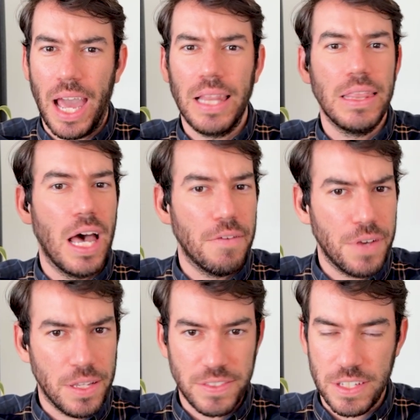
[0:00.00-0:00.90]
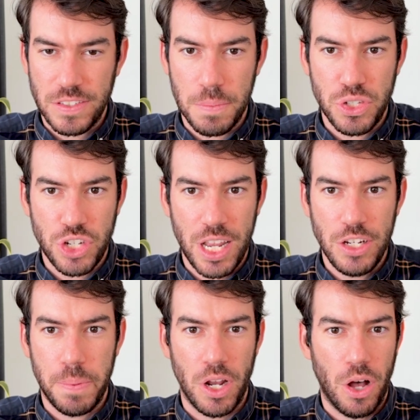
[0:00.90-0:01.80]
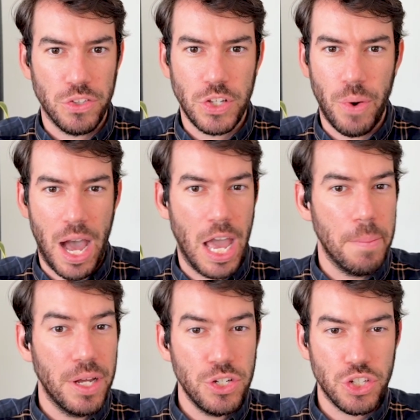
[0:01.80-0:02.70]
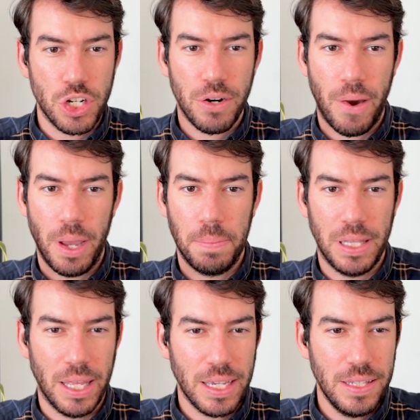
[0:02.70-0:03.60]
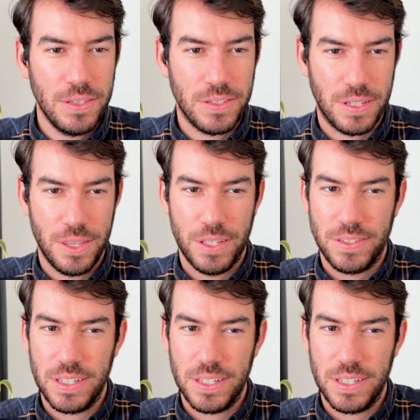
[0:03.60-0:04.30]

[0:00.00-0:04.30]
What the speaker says: I love a systems change, but also I'm unsure how I plug into the